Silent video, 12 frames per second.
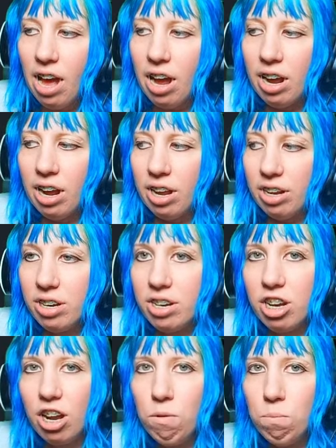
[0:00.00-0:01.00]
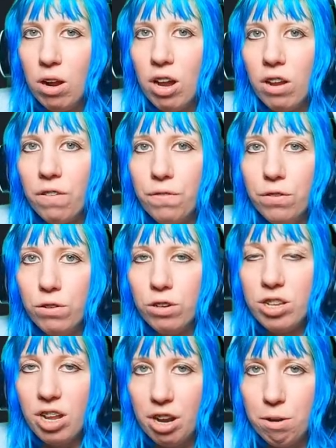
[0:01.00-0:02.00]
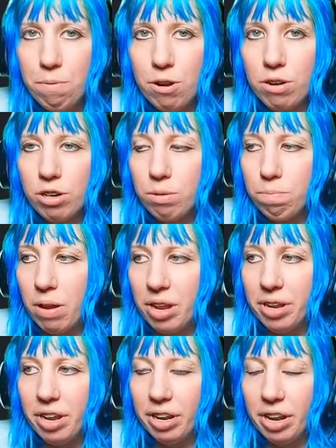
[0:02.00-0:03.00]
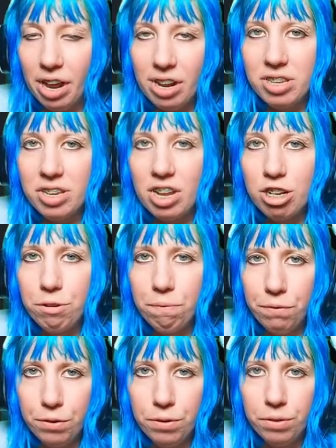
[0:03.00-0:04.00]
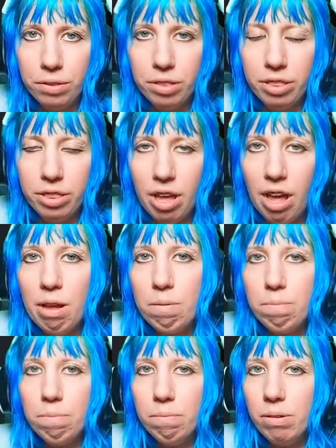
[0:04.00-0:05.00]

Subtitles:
and I work for Sandbox making assets for them.